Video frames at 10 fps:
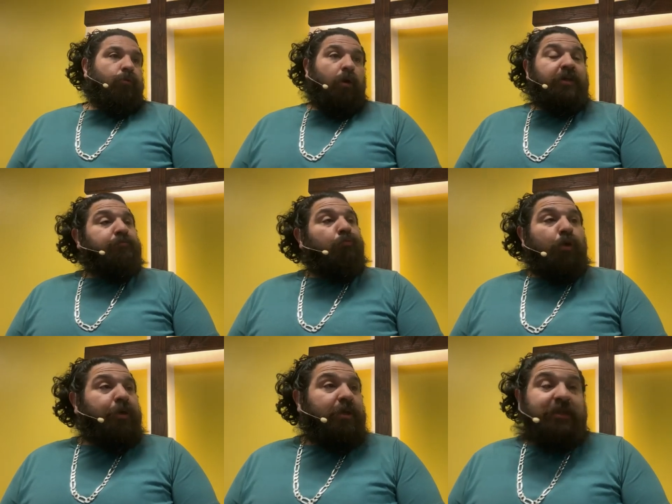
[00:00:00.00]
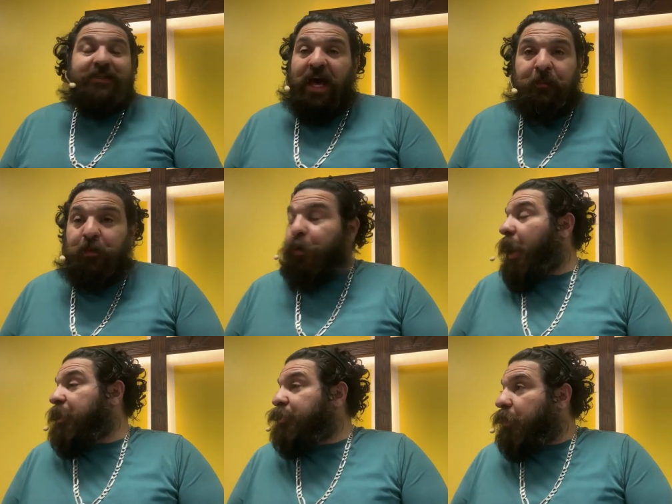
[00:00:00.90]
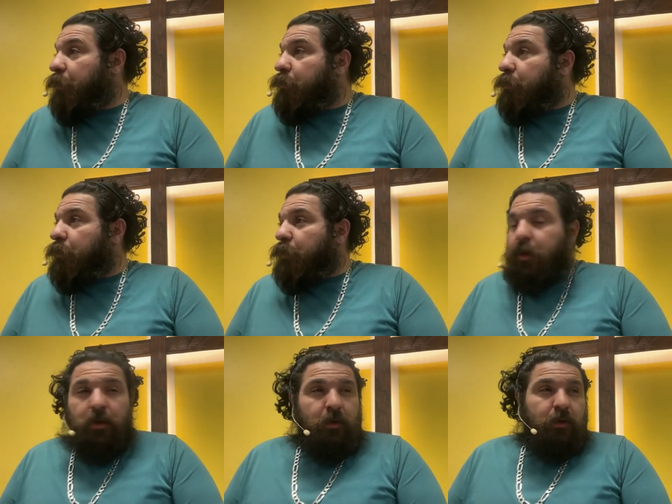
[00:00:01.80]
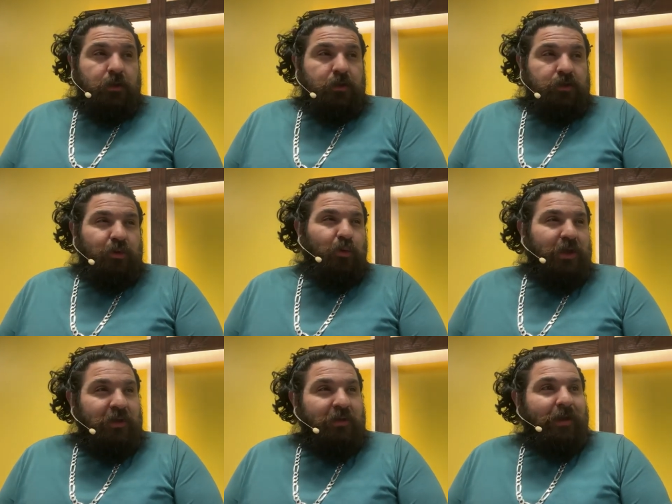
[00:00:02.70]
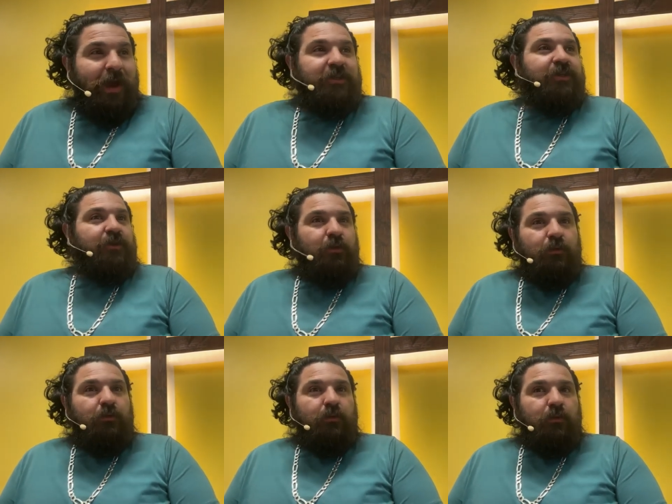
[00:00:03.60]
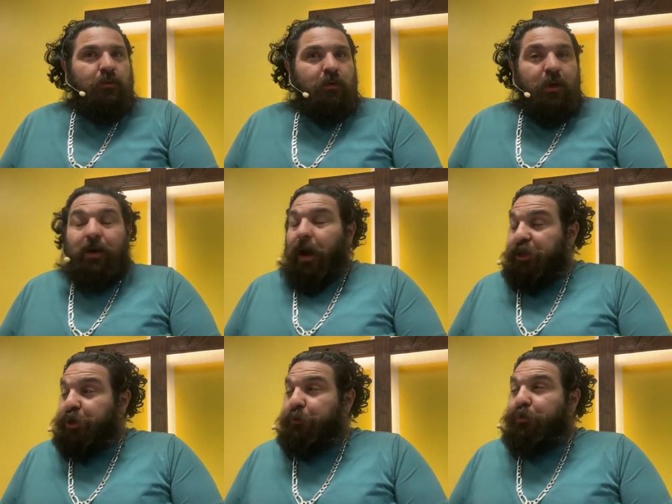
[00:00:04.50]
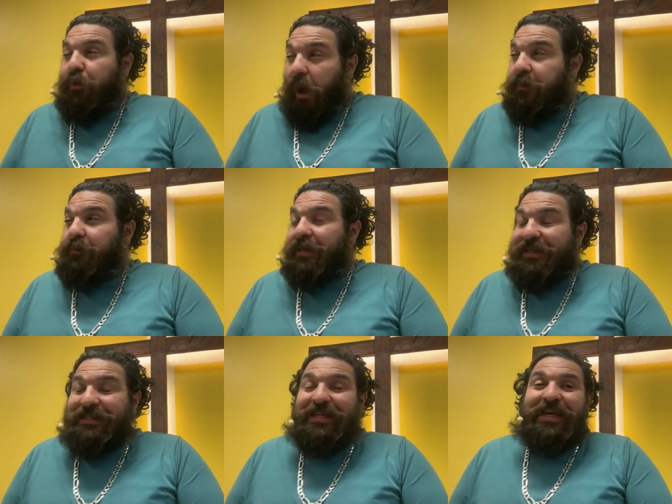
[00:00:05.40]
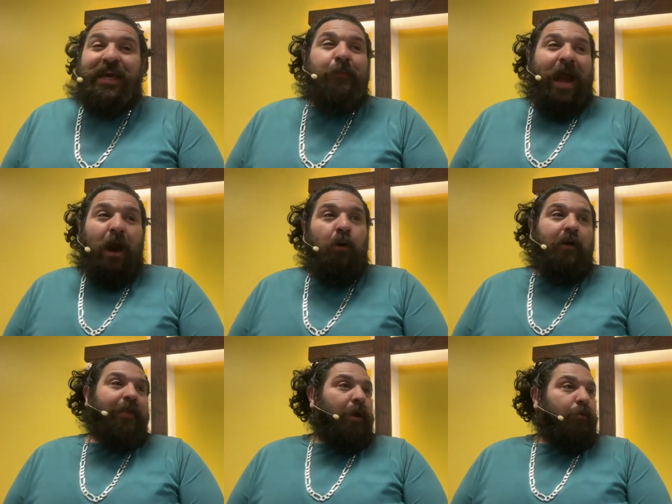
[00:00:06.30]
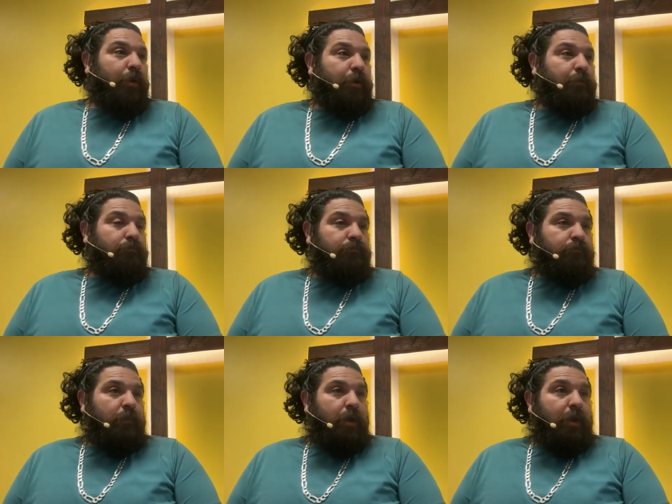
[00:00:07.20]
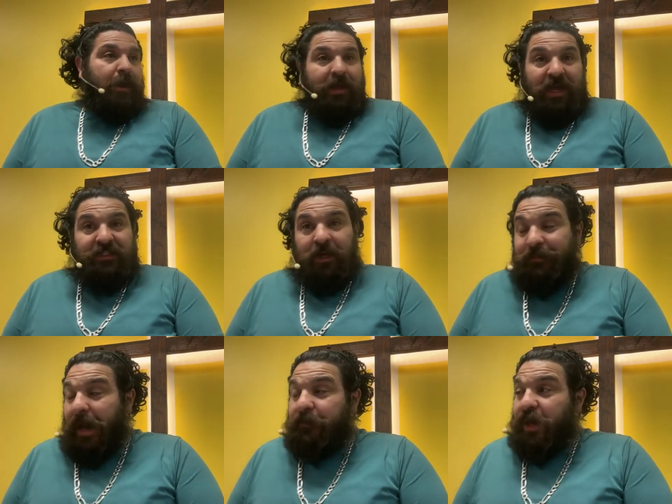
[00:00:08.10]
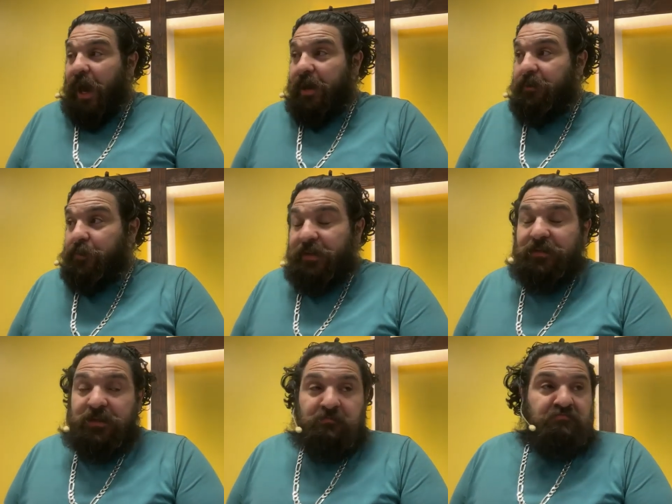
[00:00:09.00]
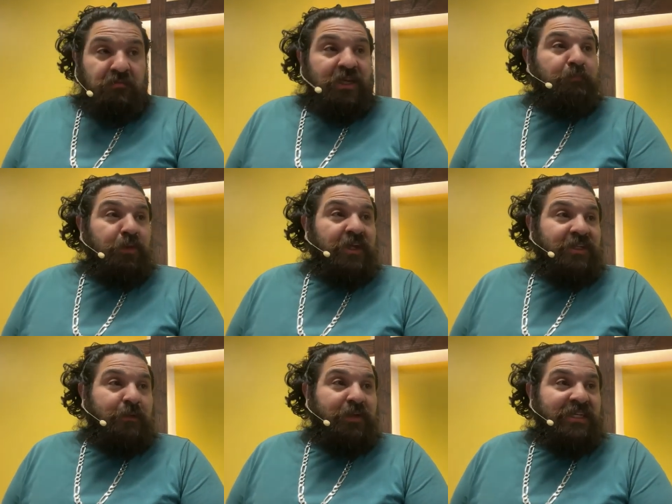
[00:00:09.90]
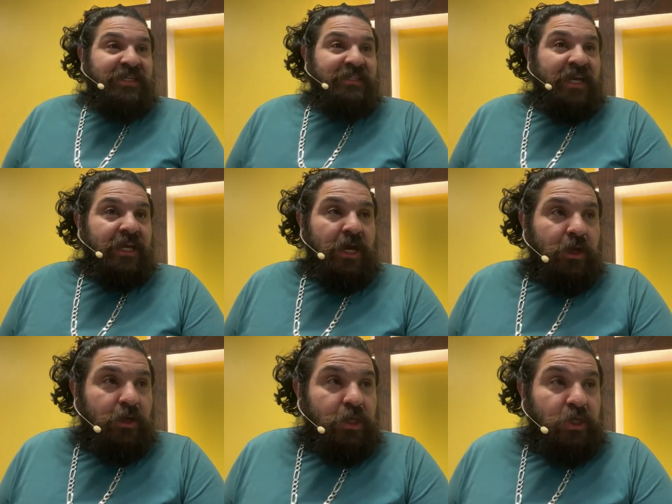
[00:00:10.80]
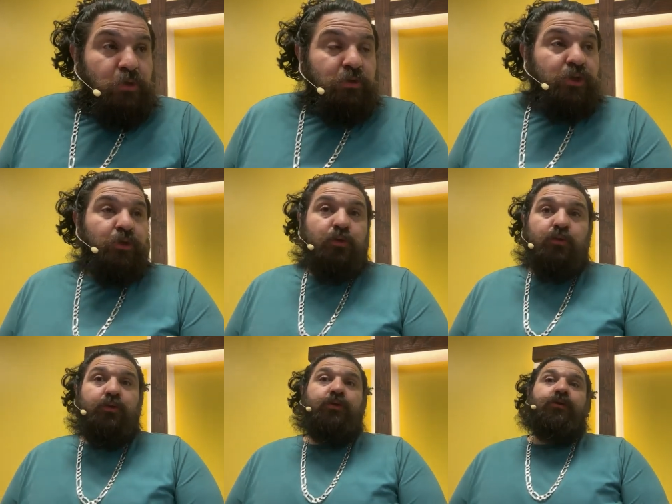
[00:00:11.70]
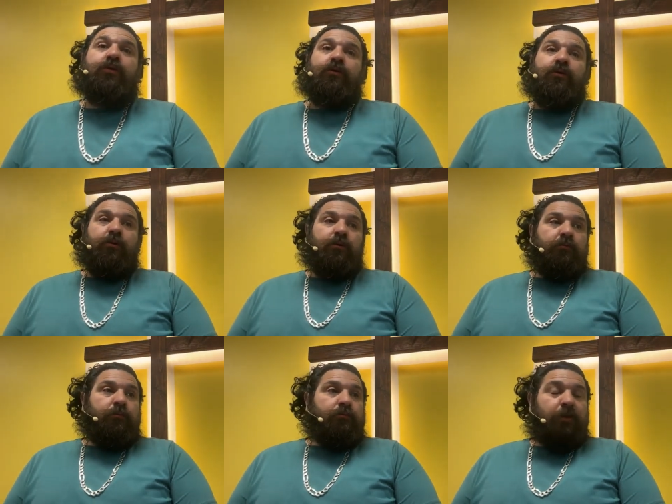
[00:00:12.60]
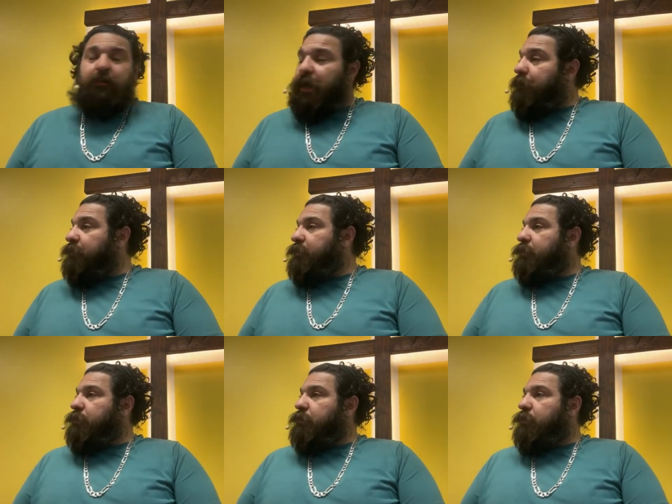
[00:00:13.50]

Well, his word doesn't tell me where I should go. So what do you think I should do? I should probably seek him out on that one. And sometimes God will even put us in a place to say, You choose. Sometimes.